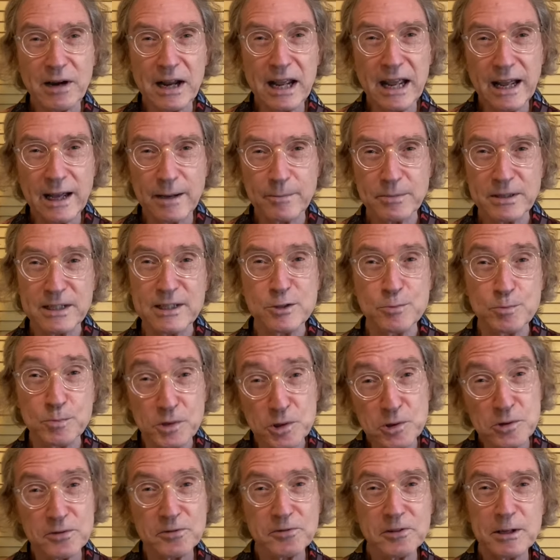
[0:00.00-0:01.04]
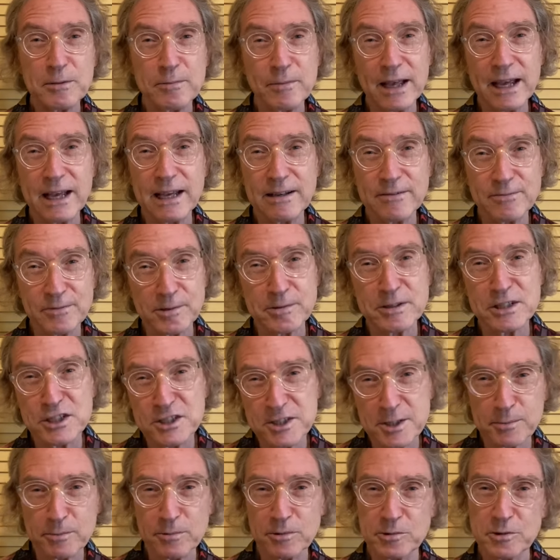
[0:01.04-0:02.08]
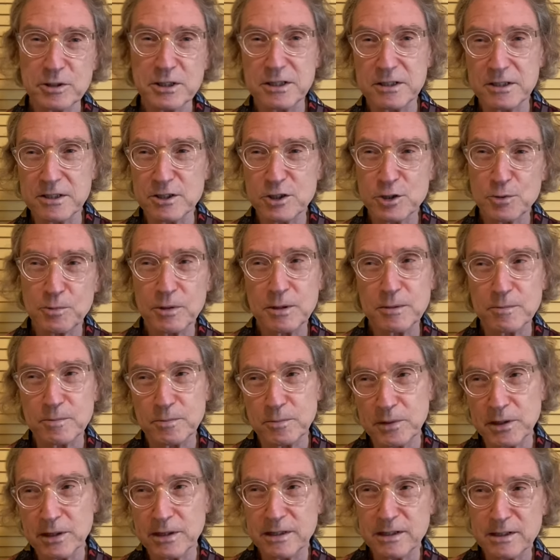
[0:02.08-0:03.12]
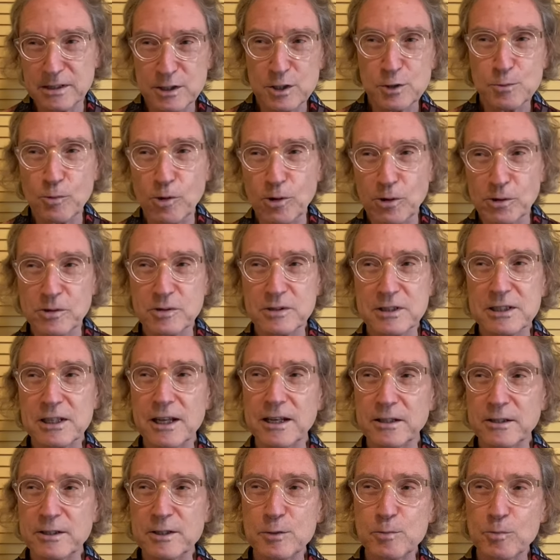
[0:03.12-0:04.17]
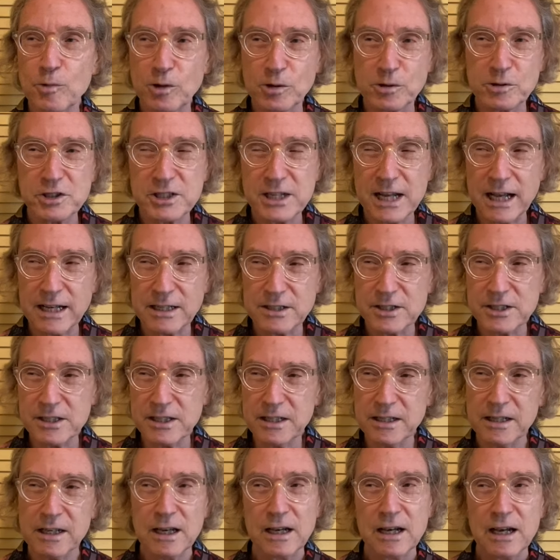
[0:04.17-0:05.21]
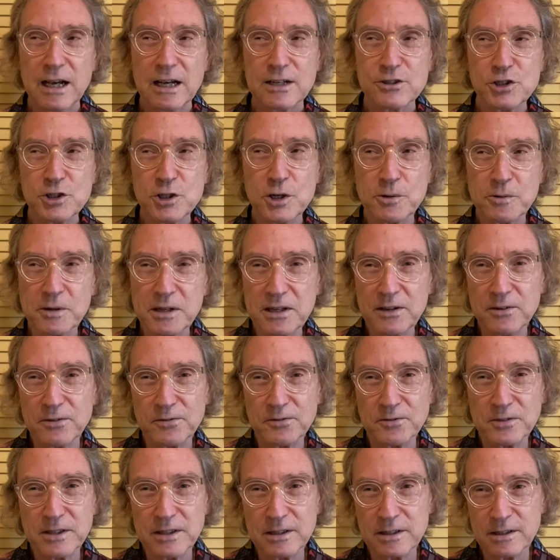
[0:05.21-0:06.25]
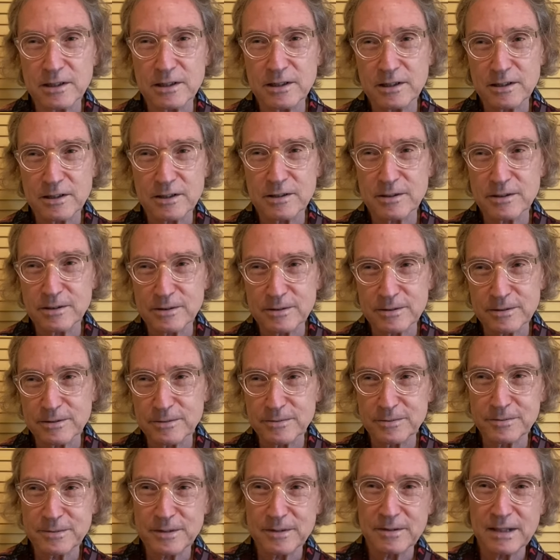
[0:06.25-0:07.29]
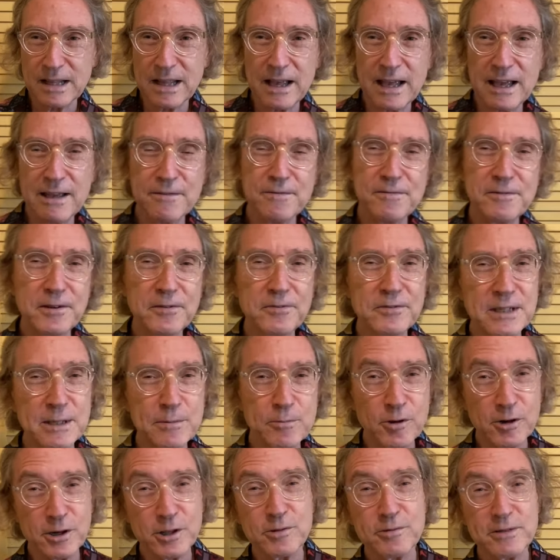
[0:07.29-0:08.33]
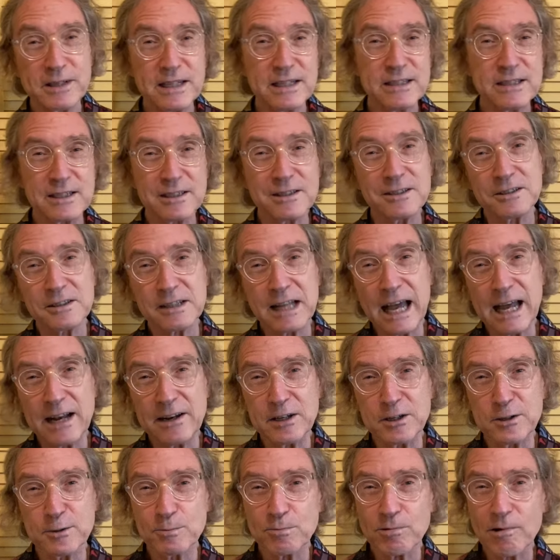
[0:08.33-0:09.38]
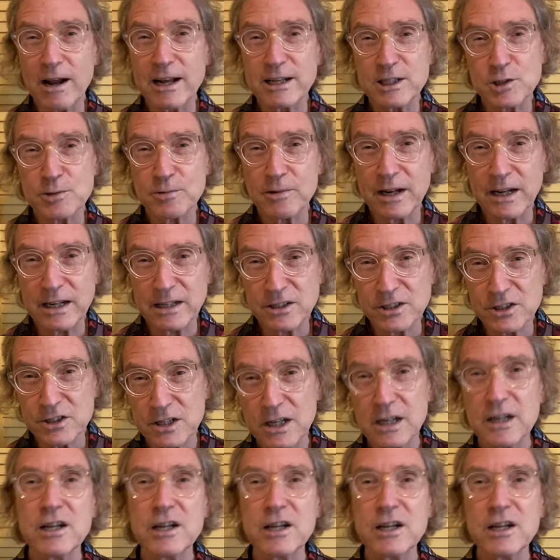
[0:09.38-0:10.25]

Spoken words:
amp. It's beautifully made, very similar to this one, but in a smaller, slightly smaller chassis. So if the A50 MkIII is a little out of your price range,